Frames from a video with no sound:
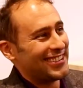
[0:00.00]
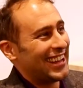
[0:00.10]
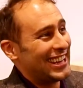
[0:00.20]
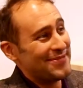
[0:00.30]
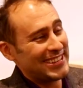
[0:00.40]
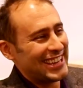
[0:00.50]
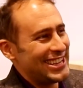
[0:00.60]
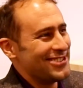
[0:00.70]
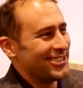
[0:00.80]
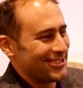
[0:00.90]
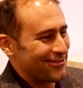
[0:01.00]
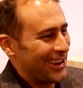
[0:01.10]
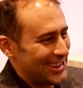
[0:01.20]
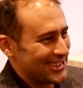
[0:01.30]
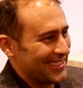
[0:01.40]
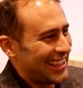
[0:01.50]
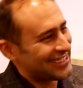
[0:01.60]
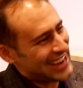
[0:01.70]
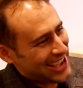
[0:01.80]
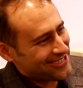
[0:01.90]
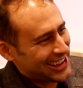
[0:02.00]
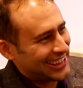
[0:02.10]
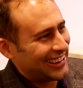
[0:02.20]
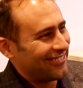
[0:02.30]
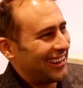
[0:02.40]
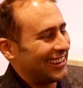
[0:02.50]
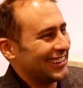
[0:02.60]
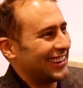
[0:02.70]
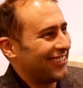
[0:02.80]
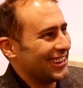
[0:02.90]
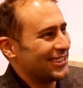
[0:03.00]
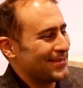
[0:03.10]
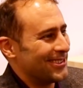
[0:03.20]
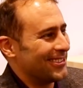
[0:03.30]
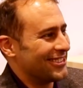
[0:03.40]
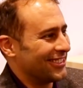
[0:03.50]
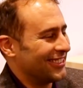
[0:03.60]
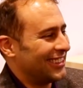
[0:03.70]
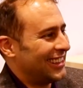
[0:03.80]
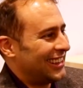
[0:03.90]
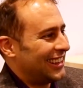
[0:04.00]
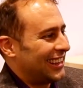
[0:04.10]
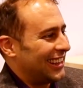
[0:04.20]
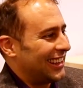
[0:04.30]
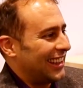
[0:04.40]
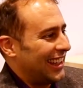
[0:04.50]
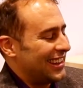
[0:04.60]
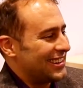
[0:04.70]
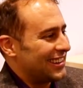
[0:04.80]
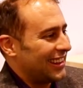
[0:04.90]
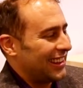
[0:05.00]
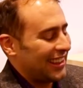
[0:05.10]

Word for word: kind of imitate you as a writer, but that's not what I wanted. I wanted to be original. And